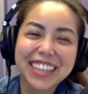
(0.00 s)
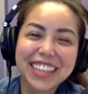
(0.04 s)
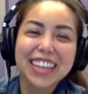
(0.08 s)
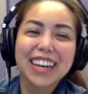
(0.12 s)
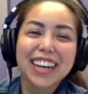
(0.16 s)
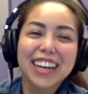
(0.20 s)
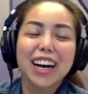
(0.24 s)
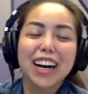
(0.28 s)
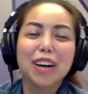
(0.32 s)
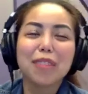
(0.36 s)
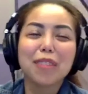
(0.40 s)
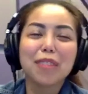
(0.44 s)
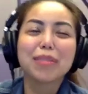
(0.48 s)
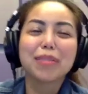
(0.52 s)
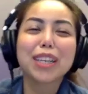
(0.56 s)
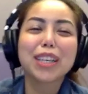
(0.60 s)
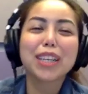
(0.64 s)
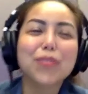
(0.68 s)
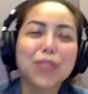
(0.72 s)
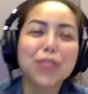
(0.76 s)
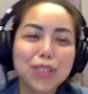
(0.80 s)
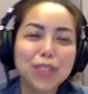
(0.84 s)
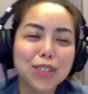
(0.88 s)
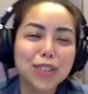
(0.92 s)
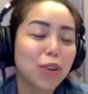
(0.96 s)
Thanks
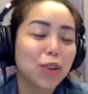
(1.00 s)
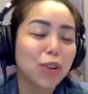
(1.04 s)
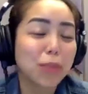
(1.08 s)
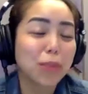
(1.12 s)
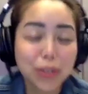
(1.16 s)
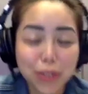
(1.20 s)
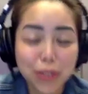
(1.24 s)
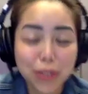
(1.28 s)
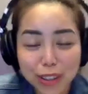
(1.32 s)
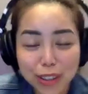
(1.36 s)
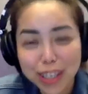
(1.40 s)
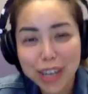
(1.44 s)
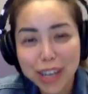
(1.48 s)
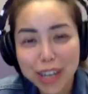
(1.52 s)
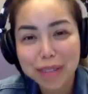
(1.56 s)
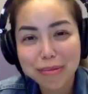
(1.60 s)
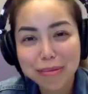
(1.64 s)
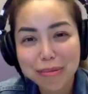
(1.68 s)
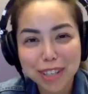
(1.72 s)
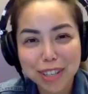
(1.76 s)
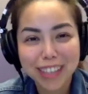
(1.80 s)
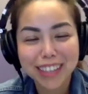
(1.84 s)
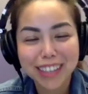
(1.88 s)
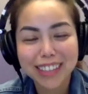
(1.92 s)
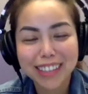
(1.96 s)
so much for your time,
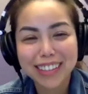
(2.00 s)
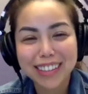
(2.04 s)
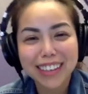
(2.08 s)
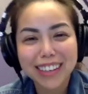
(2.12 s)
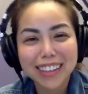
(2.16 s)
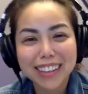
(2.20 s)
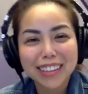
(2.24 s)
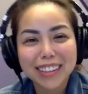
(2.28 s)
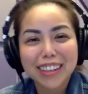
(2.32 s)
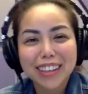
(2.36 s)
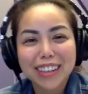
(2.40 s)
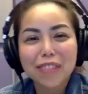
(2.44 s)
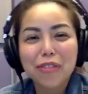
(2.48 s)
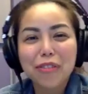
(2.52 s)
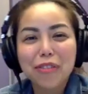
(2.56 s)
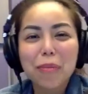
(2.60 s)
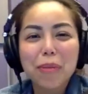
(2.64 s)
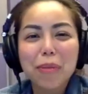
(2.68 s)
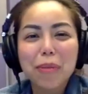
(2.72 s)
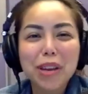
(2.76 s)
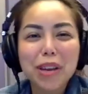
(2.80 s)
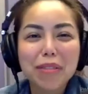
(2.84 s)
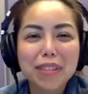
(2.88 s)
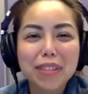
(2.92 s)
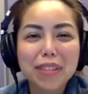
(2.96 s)
Jade, and for
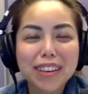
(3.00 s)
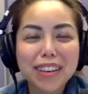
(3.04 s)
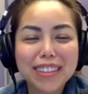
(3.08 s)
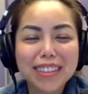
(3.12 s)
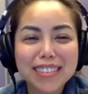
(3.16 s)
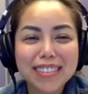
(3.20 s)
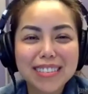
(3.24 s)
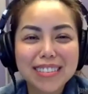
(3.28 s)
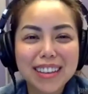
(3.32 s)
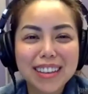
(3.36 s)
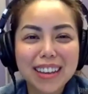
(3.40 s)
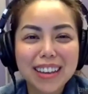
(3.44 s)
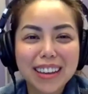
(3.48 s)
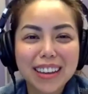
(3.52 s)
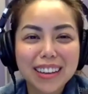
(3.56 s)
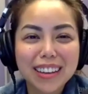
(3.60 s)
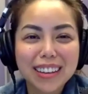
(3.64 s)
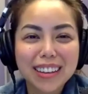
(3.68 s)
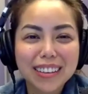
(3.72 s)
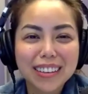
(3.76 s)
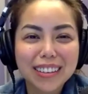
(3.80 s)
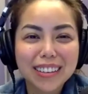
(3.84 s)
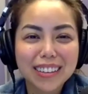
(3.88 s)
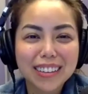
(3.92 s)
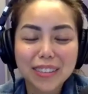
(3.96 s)
being with us.
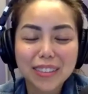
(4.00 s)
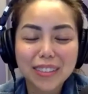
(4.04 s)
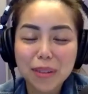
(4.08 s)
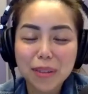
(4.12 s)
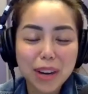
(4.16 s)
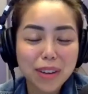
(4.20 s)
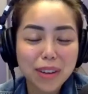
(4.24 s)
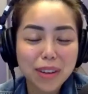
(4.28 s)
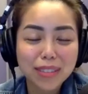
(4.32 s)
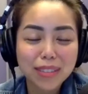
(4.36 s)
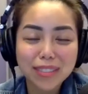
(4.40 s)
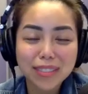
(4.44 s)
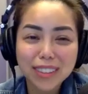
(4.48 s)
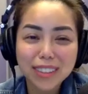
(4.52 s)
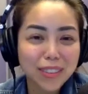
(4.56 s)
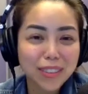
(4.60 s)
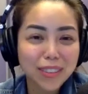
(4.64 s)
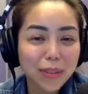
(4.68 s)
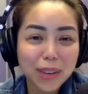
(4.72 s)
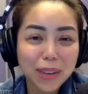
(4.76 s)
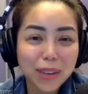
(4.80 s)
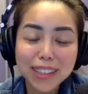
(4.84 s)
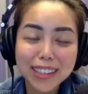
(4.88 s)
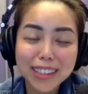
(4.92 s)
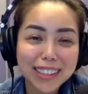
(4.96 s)
And wow,
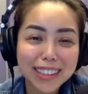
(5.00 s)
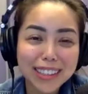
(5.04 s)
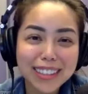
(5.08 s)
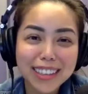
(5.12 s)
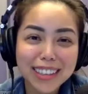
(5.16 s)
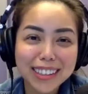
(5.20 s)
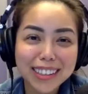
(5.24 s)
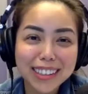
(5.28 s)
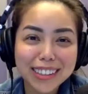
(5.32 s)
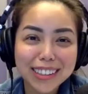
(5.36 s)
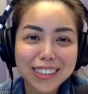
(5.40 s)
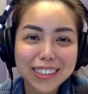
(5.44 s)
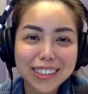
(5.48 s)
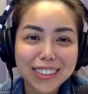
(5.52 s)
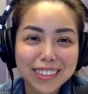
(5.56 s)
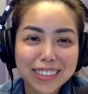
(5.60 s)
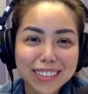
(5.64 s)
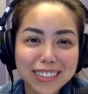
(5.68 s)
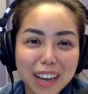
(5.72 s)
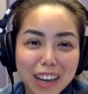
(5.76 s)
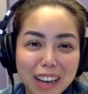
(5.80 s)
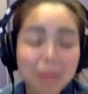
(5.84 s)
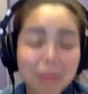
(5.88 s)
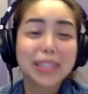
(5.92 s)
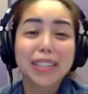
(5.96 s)
what an exciting year!
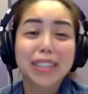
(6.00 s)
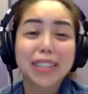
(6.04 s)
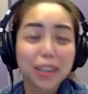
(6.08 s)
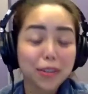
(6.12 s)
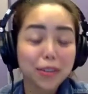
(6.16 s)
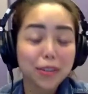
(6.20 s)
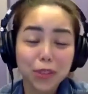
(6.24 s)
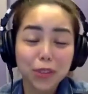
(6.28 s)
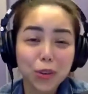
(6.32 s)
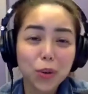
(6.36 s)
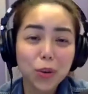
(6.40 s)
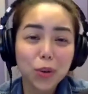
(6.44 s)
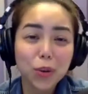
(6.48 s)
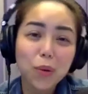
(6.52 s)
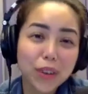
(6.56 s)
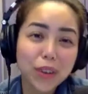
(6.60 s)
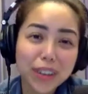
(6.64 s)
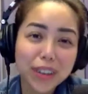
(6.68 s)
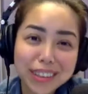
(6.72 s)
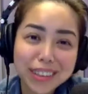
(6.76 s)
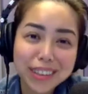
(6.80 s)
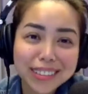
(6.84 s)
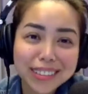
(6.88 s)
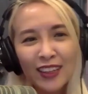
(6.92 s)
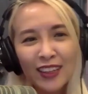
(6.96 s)
I'm excited for you
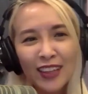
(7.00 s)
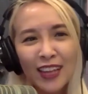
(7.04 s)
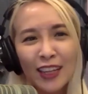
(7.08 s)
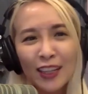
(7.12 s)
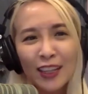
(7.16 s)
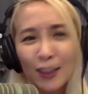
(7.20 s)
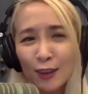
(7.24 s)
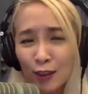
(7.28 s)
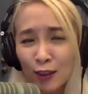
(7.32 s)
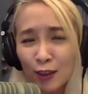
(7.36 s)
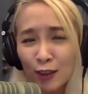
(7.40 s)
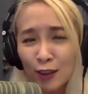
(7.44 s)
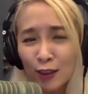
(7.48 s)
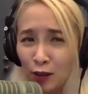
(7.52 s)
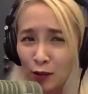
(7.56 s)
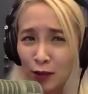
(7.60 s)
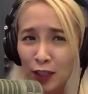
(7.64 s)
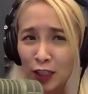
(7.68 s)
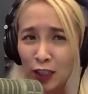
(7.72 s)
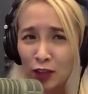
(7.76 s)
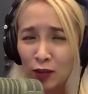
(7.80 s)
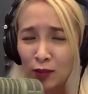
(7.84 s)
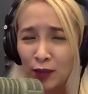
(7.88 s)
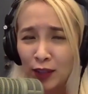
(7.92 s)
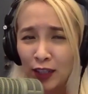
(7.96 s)
already. Thank you so
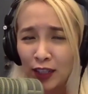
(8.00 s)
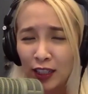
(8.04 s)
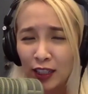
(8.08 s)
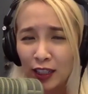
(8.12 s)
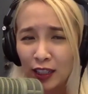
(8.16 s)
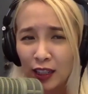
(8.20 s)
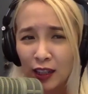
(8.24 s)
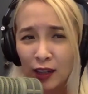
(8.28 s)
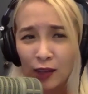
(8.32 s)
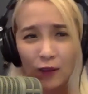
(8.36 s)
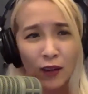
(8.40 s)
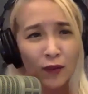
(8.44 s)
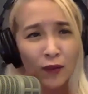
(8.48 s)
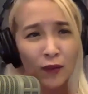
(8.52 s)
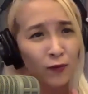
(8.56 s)
much for being here.